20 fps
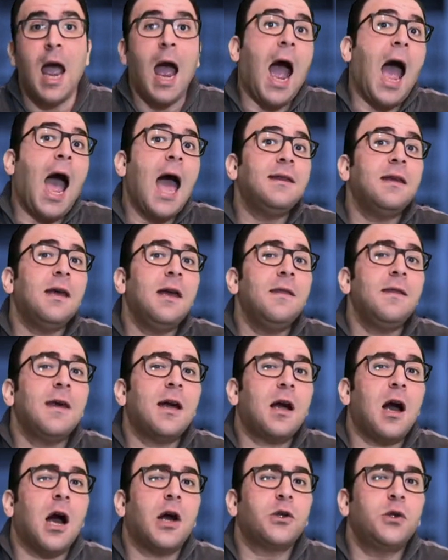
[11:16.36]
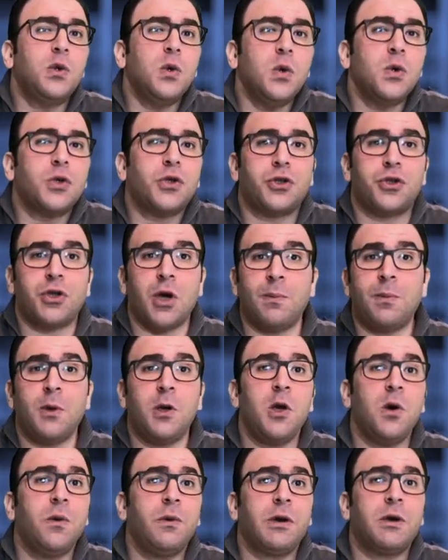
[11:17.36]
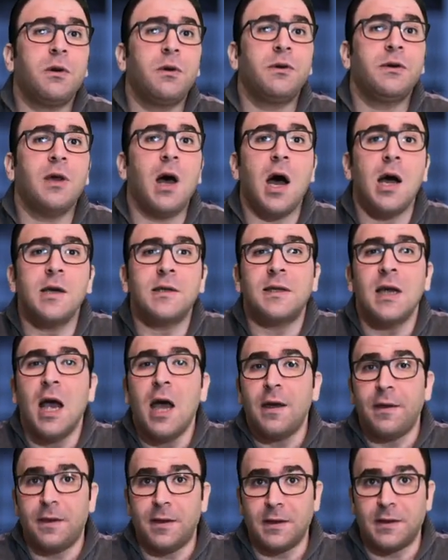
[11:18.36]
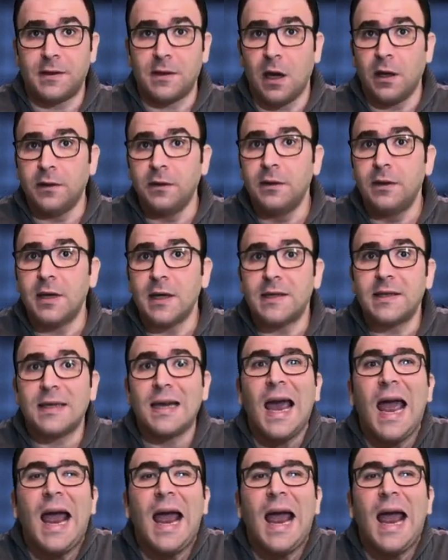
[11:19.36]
and in the cartouche, Champollion recognized the sun disk,